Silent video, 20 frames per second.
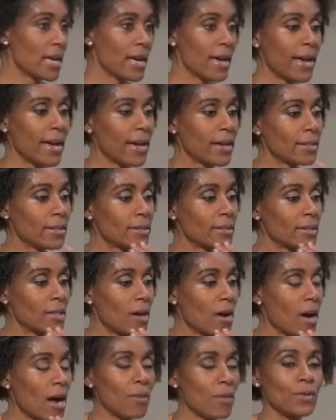and
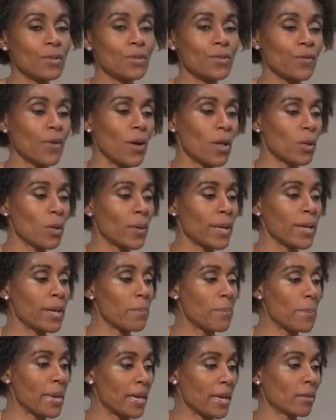uh, I was following
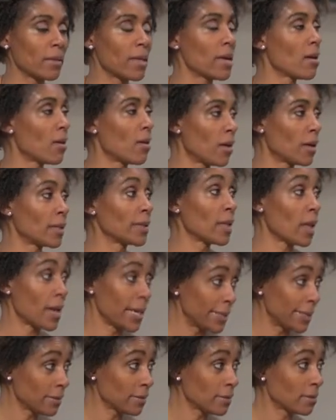it mainly
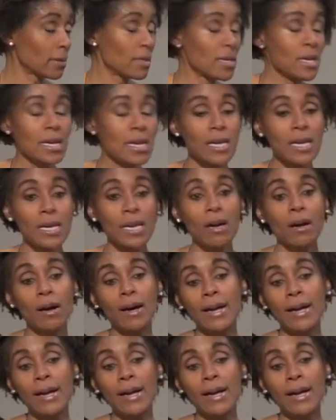online. Yes. Yeah,